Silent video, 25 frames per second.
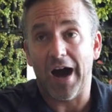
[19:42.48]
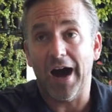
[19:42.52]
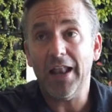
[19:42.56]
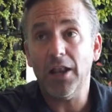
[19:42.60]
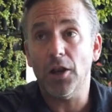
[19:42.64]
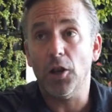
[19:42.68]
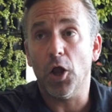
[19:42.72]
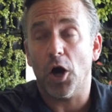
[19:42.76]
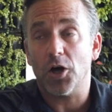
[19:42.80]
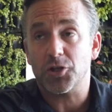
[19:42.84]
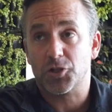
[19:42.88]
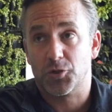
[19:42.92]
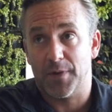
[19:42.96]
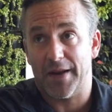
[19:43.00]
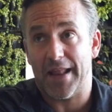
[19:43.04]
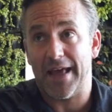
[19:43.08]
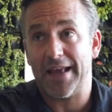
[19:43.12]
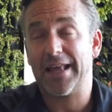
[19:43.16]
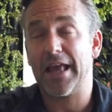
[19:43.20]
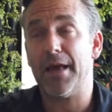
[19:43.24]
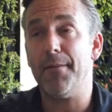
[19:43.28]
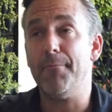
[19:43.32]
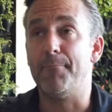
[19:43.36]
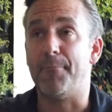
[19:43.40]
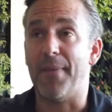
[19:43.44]
I lost when
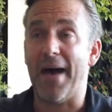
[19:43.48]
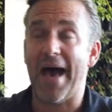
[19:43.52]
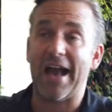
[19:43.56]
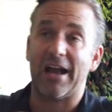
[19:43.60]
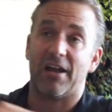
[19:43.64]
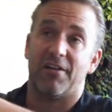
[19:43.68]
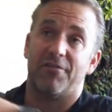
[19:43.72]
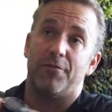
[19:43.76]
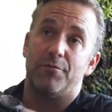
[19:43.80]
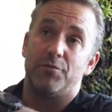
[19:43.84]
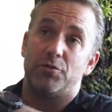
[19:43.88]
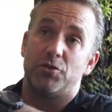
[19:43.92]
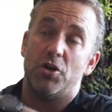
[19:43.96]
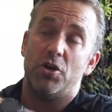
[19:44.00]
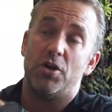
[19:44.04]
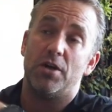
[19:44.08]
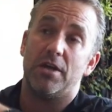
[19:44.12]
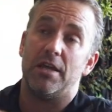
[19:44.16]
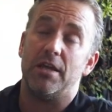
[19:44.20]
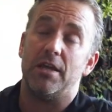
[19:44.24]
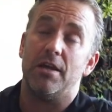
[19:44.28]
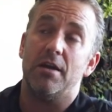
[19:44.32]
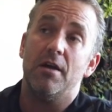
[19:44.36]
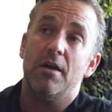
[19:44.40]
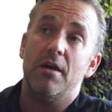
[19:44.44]
I came back from
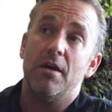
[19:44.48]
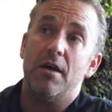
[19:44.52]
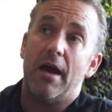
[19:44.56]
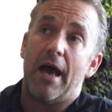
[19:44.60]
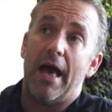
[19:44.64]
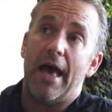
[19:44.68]
Turkey